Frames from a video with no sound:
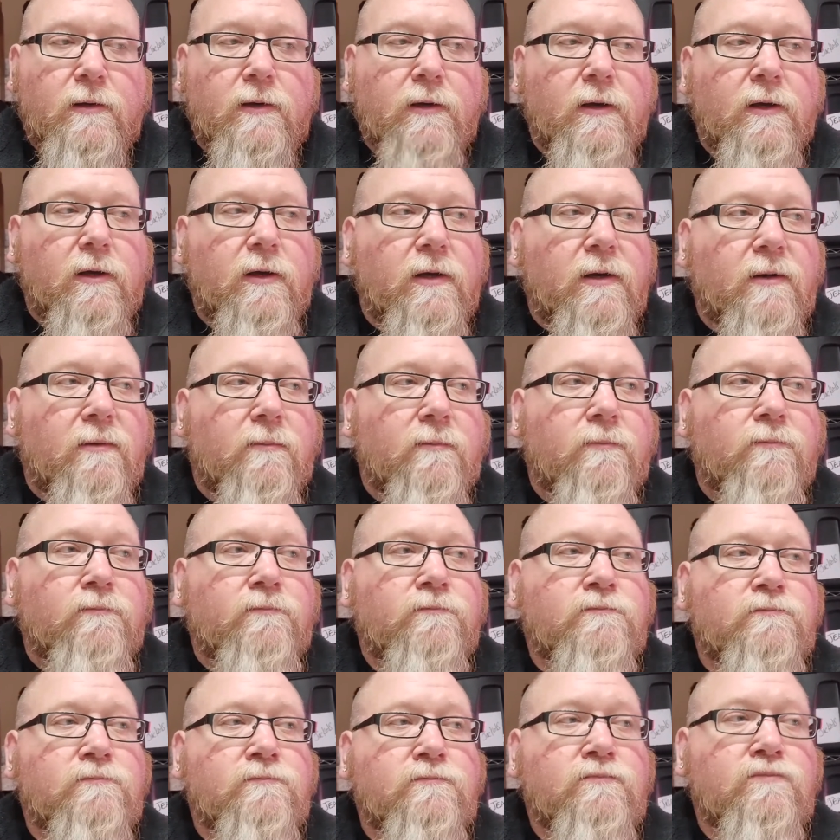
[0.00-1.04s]
I'm
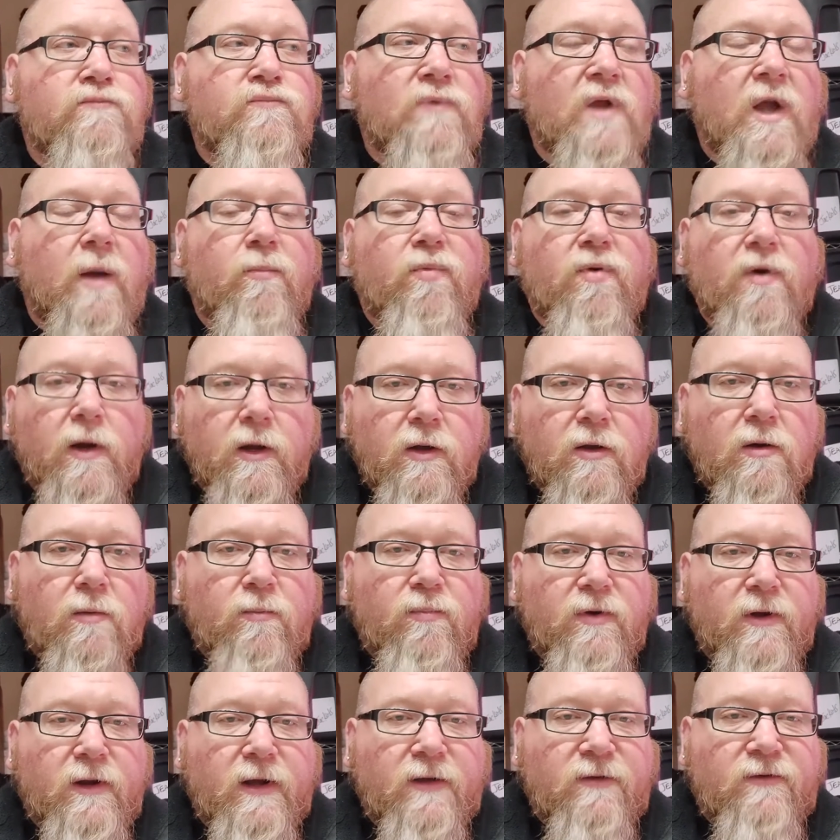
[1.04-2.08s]
probably going to
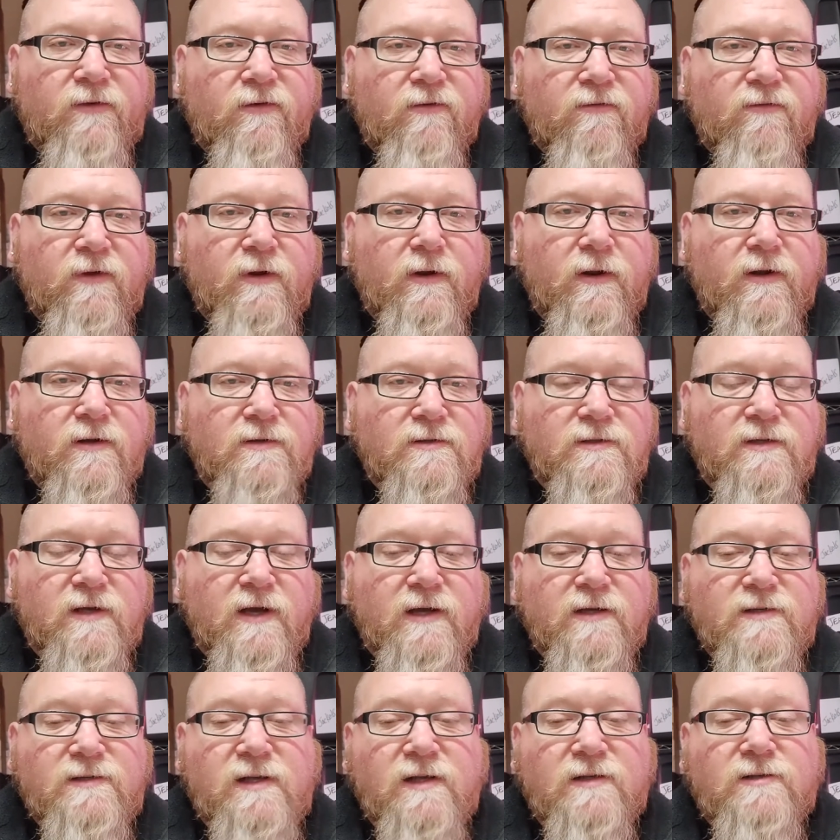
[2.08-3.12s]
put out 2 videos today,
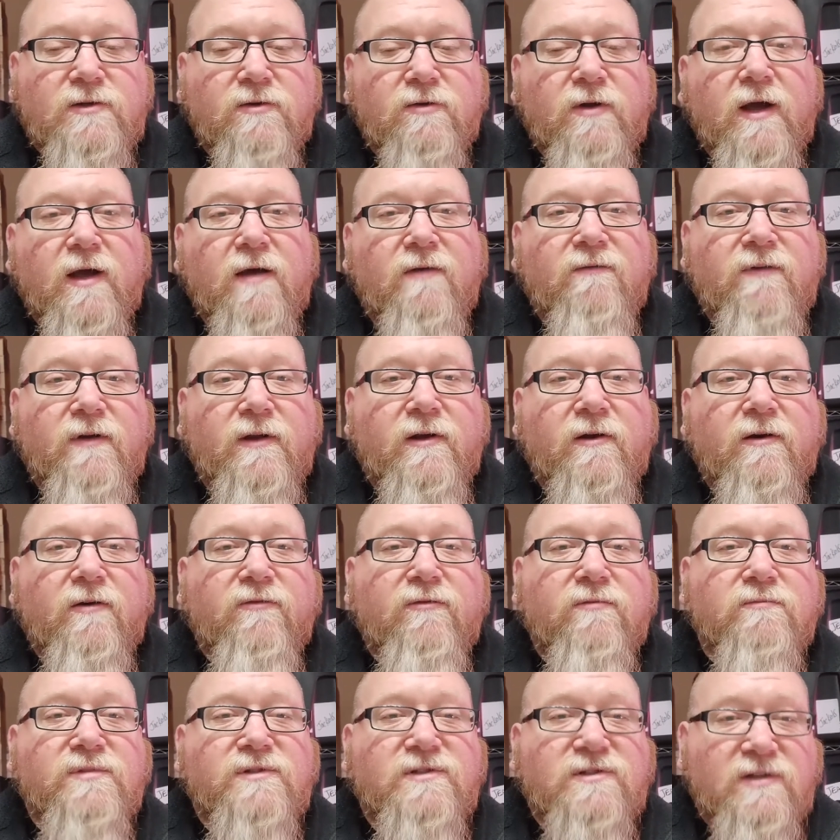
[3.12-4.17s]
because I still got a video
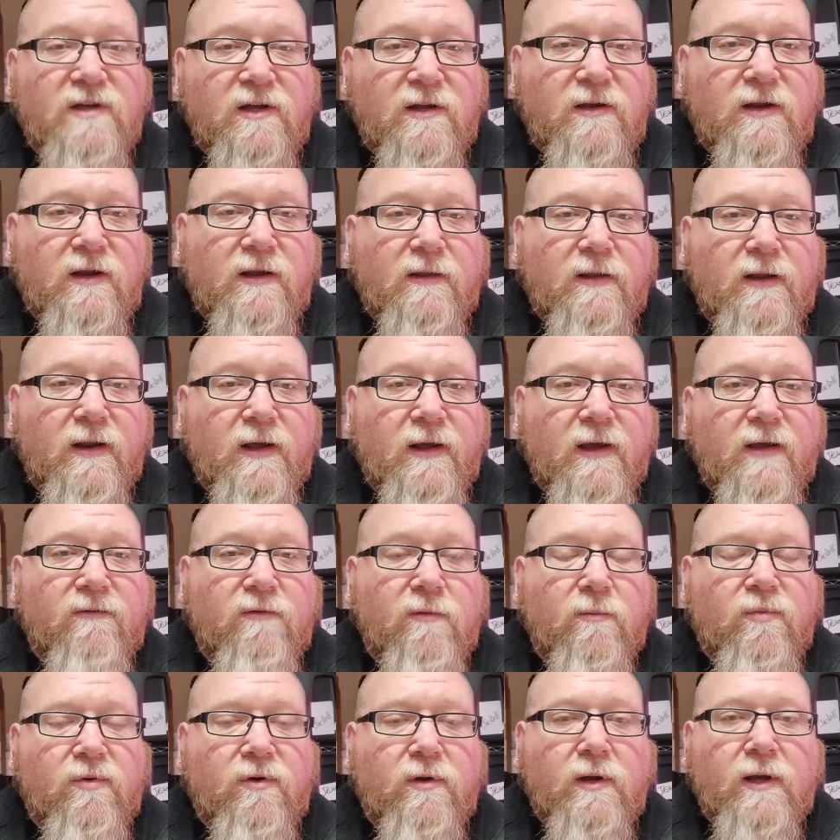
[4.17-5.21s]
from Sunday that I
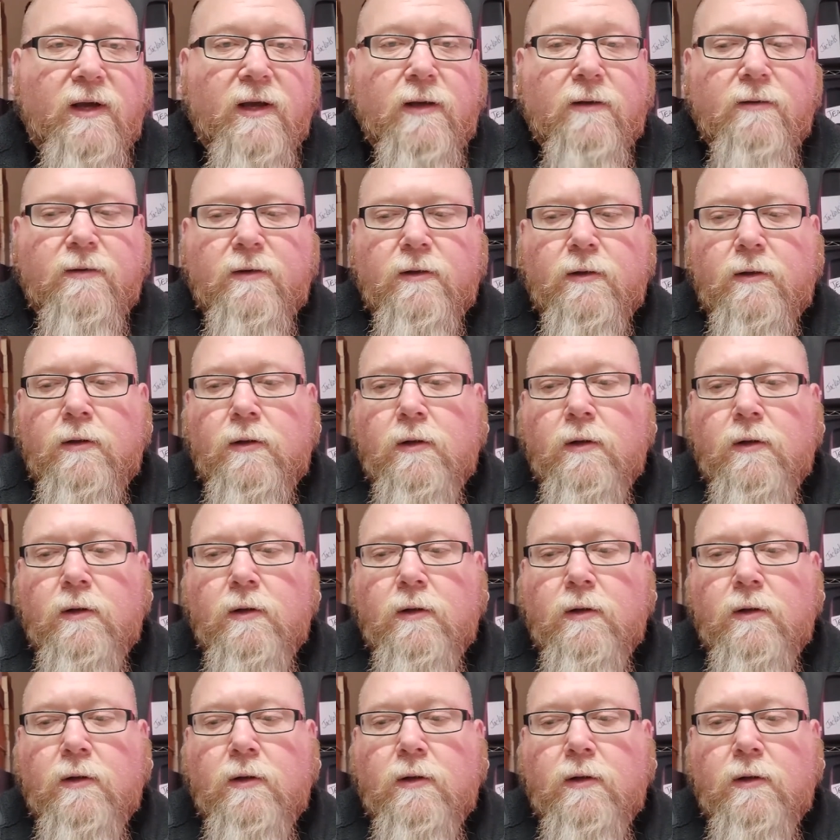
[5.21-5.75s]
haven't put out.